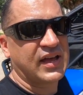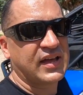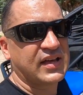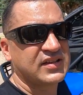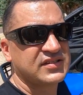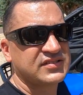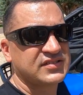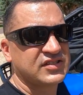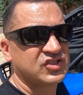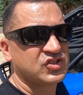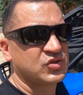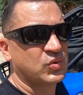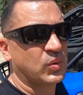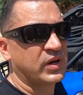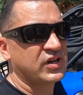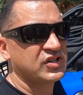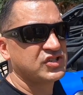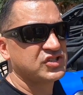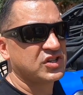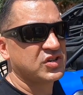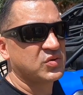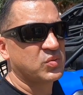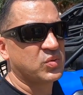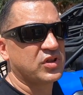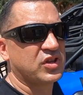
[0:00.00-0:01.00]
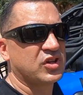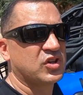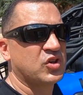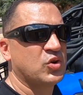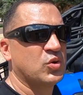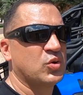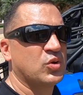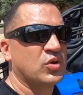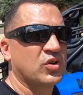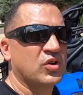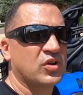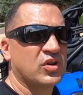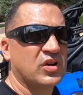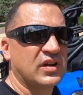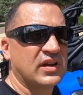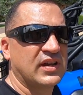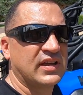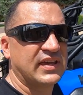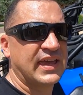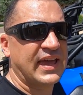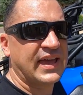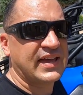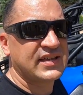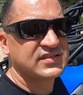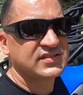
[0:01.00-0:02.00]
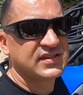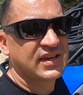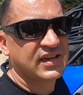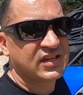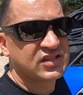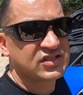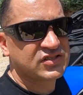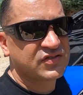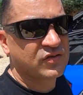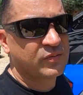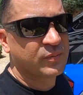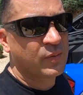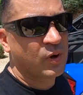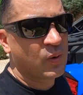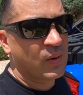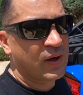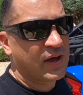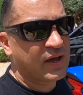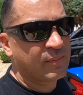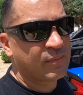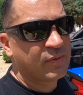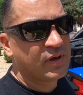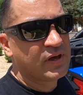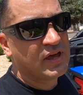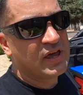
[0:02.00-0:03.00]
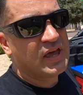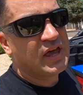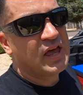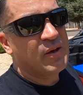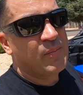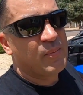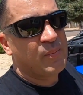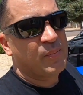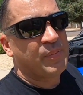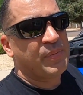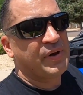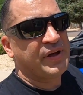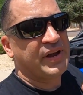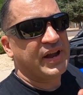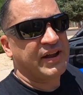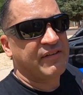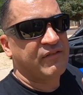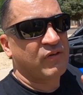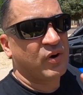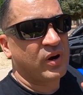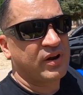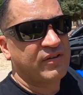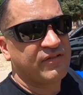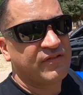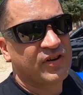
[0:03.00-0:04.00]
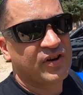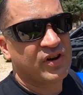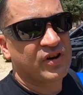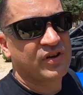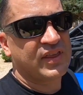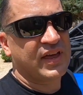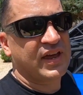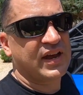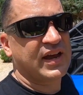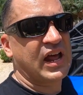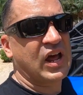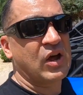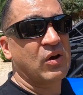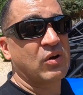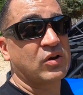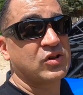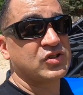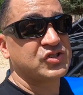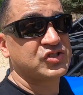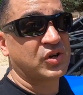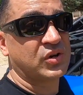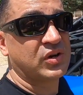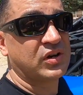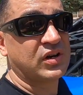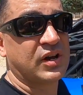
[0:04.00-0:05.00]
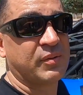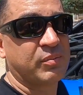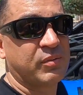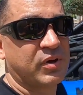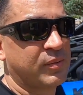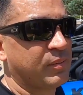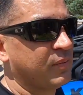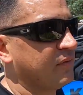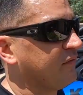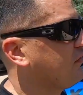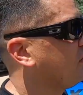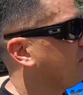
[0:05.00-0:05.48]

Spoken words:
situation with a cooler and the gas cans for MOAB, but I've already figured that out and I'll show you in an upcoming